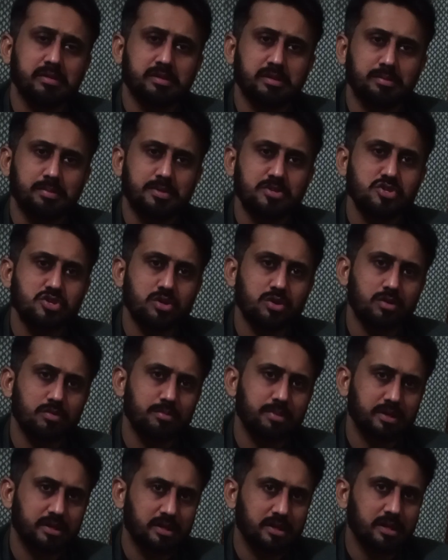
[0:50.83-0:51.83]
suspicion of
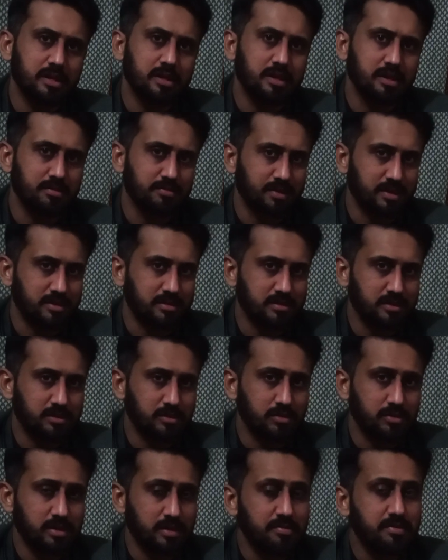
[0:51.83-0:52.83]
bacterial
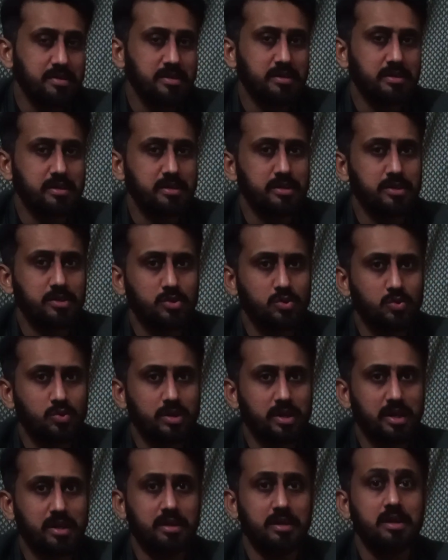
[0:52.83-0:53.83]
infection, definitely you
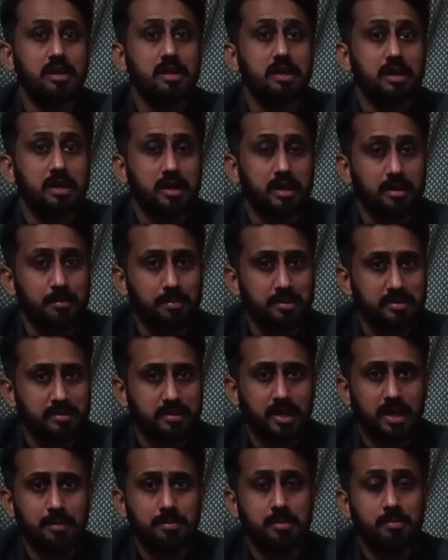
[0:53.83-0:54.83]
can
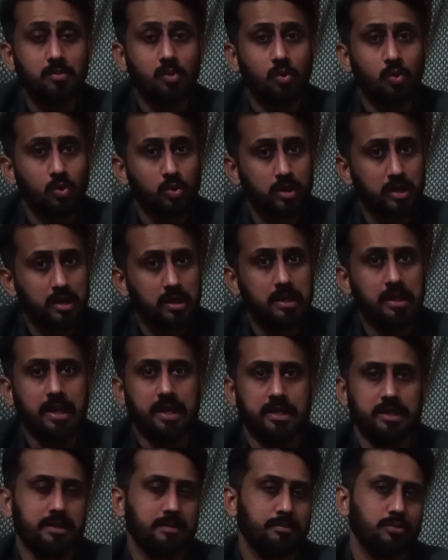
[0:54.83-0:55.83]
prescribe an oral
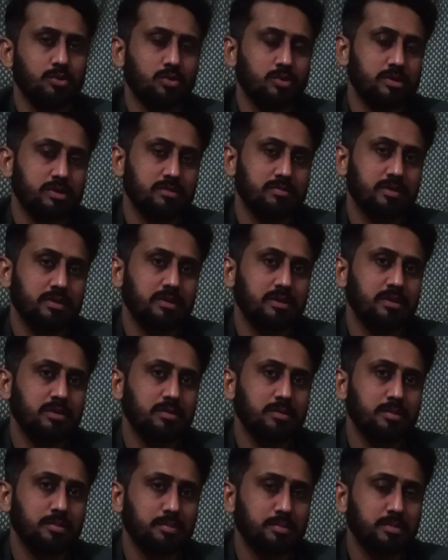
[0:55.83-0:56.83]
antibiotic. One
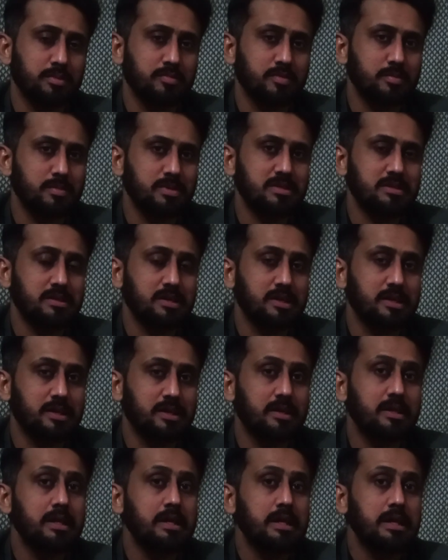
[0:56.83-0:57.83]
thing we must
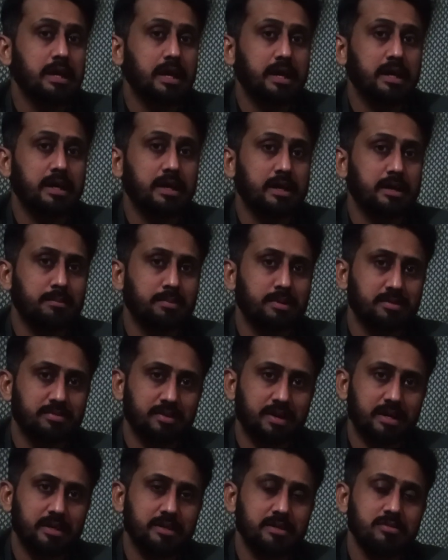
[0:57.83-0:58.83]
clear,
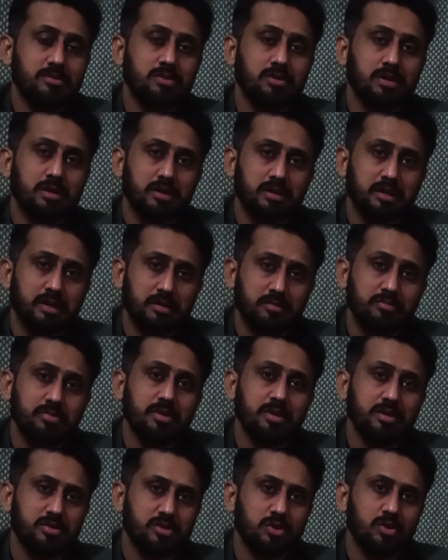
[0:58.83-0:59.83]
blepharitis
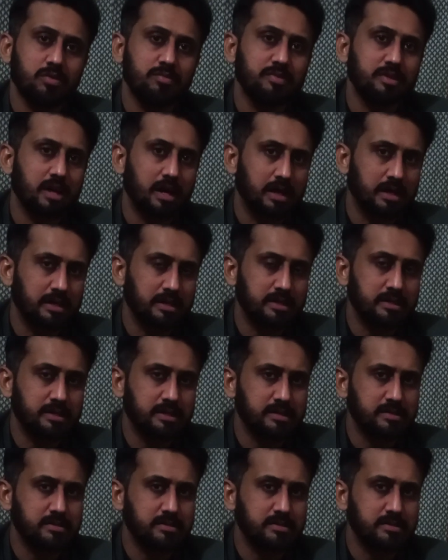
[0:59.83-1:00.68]
infection of the eyelid